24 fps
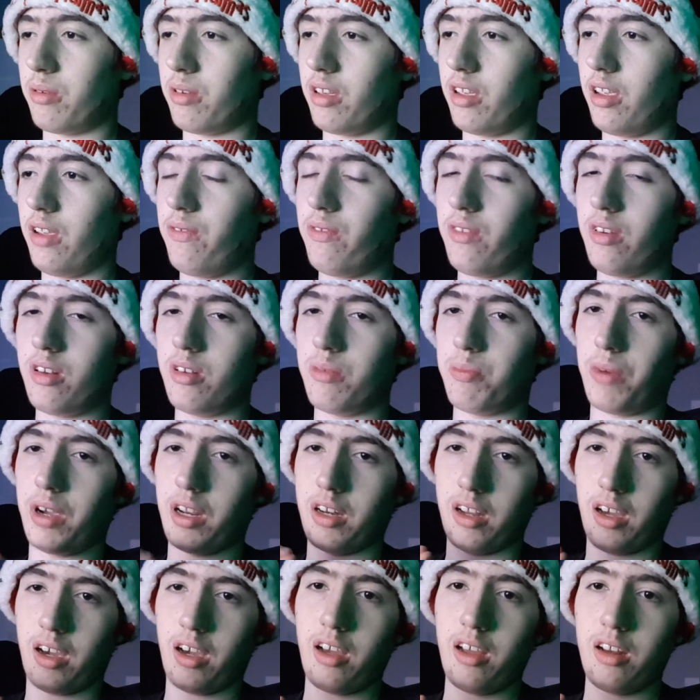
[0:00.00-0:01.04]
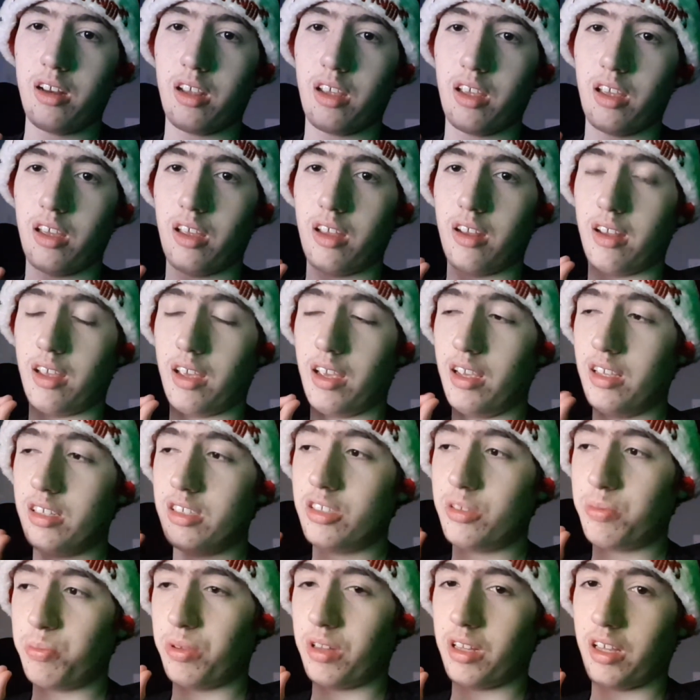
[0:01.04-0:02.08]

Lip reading: even my dad, his